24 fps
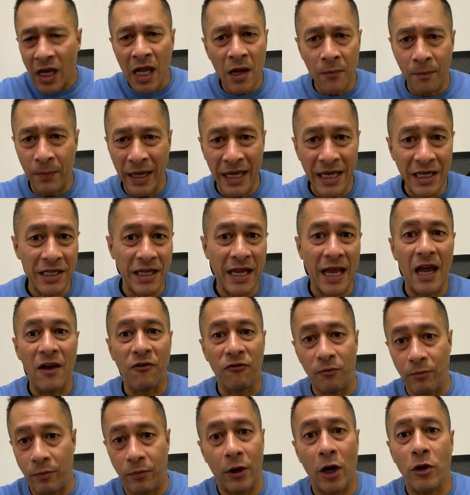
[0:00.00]
a
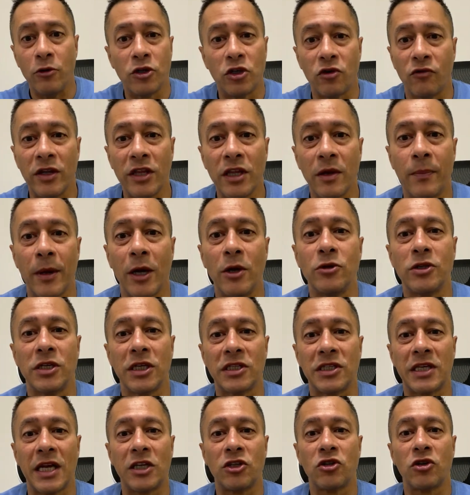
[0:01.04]
PDF, brochure in the post,
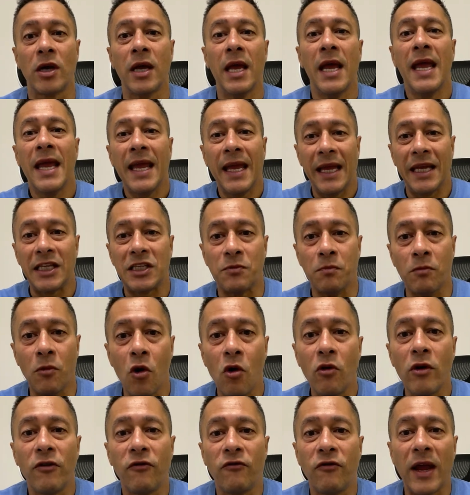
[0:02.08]
etc. It's
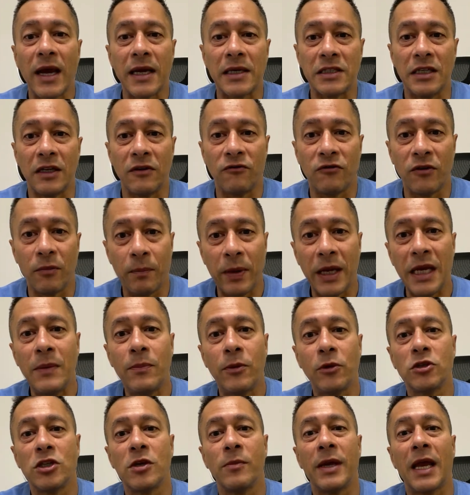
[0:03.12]
more effective for
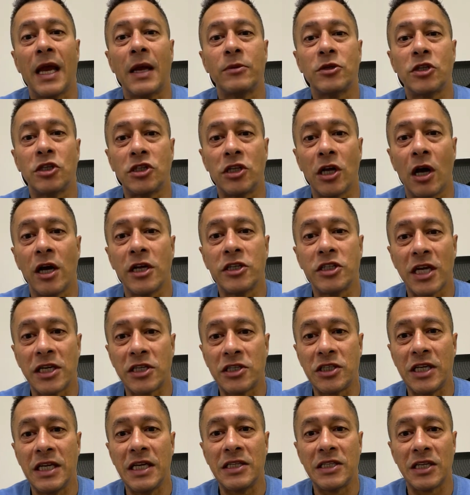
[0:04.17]
people to be able to
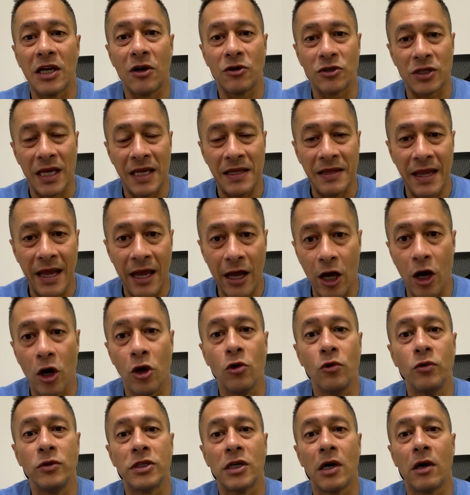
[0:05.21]
digest details in their
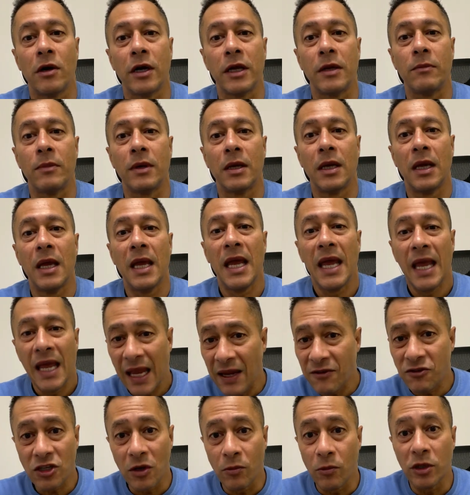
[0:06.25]
own time.
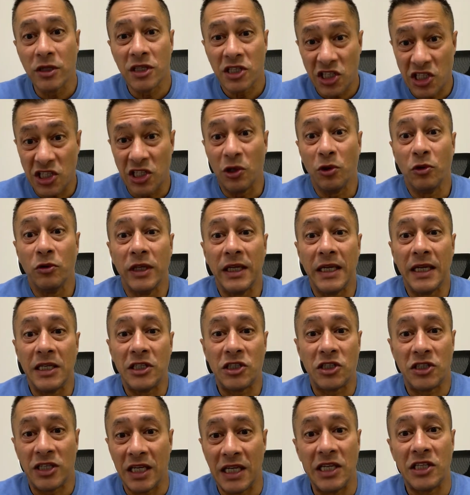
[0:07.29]
If someone still
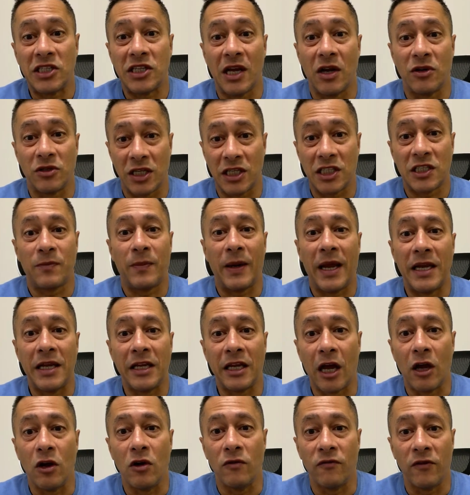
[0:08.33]
needs details
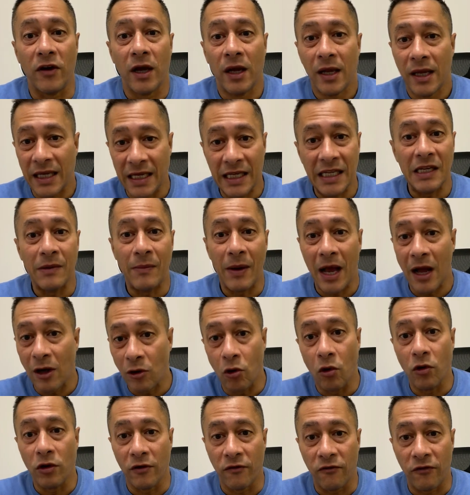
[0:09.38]
explaining over
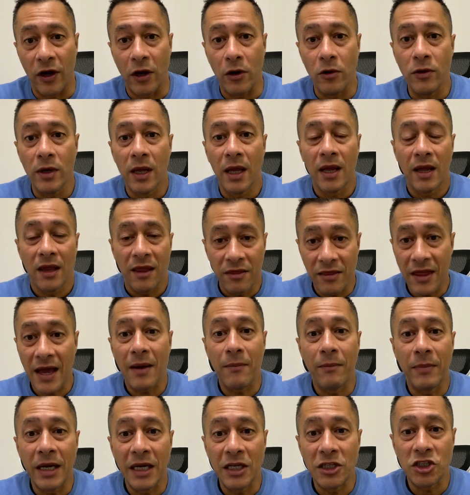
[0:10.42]
email or the phone,
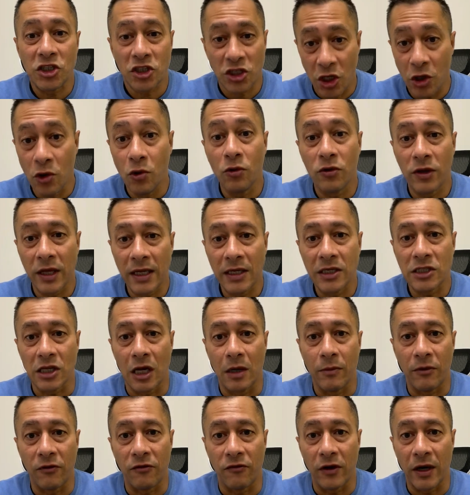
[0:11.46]
that means two things,
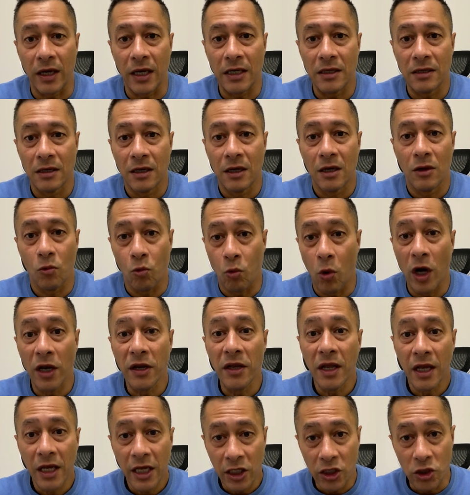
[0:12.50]
I'm afraid.
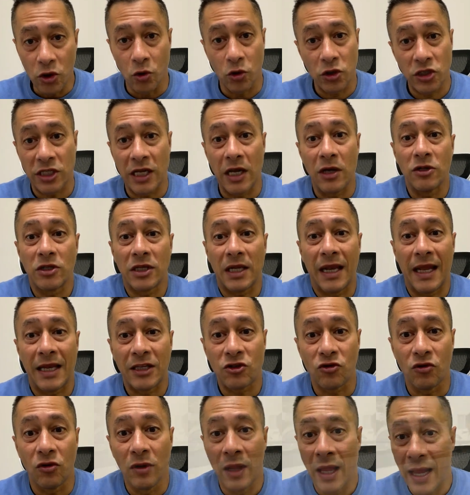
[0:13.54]
One, your sales
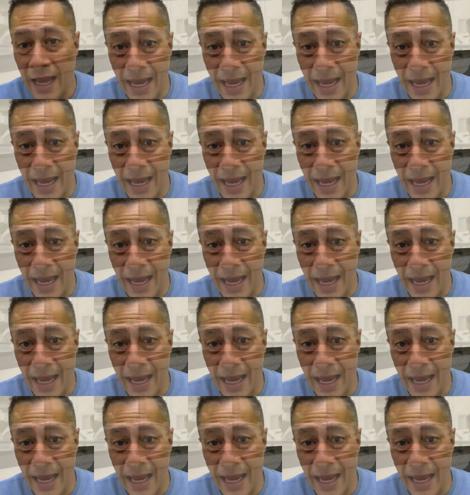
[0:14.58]
collateral